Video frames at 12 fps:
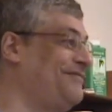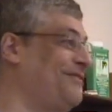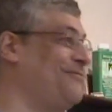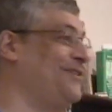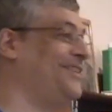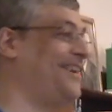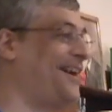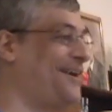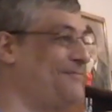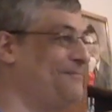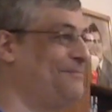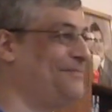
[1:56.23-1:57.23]
everyone.
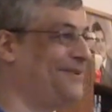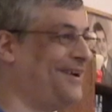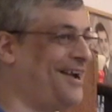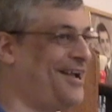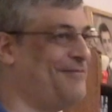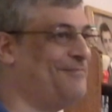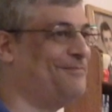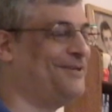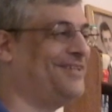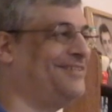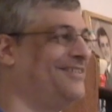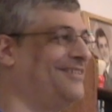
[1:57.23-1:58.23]
I'm
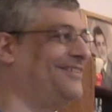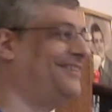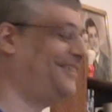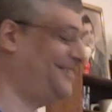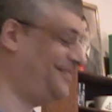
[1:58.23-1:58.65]
a little,